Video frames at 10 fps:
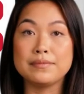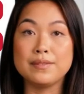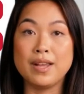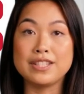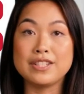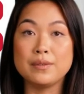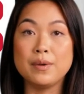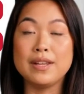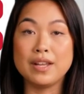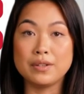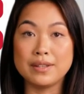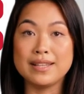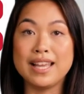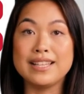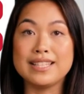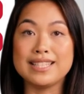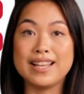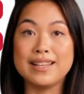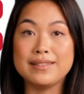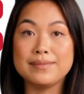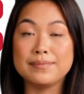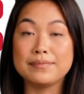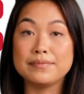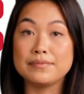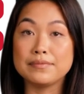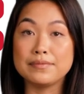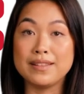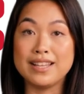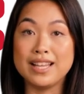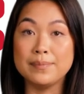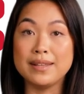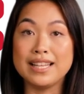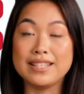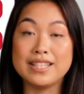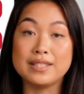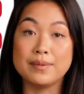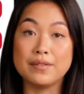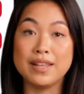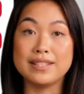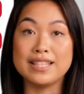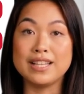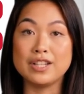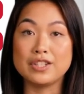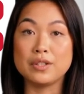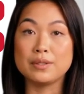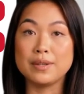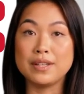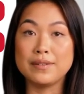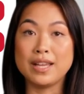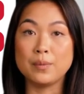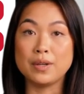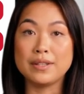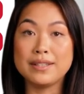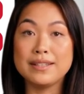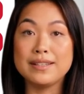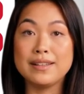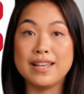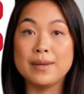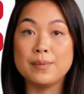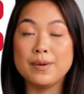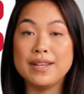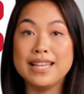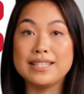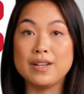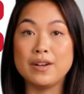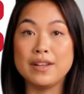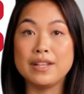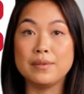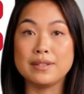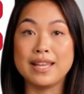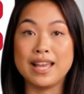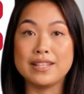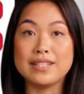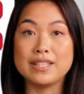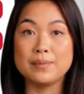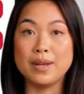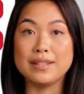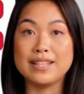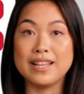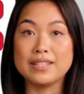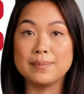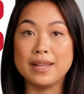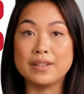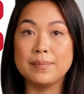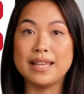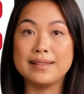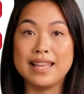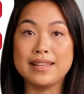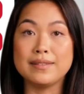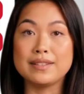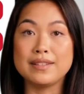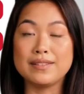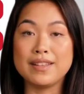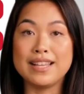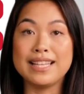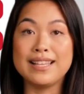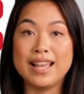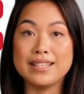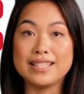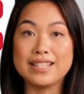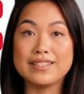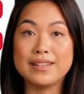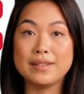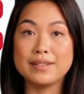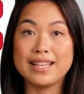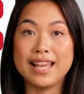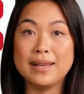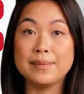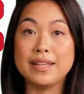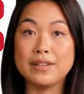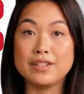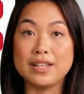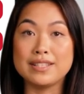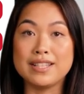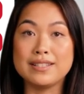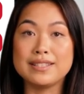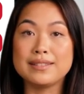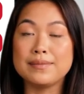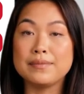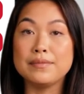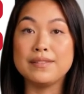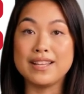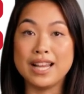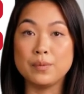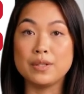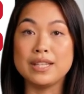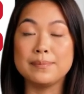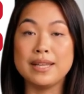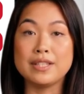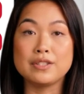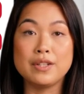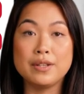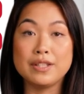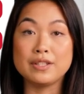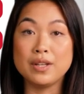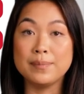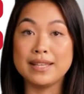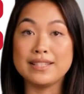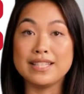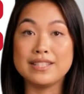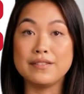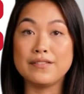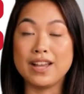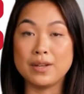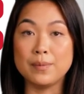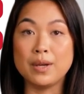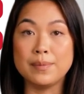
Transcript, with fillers: Question 197 A company is experiencing issues with their network, Employees are unable to access websites by domain names, though they can access them using IP addresses. The network administrator determines it is a firewall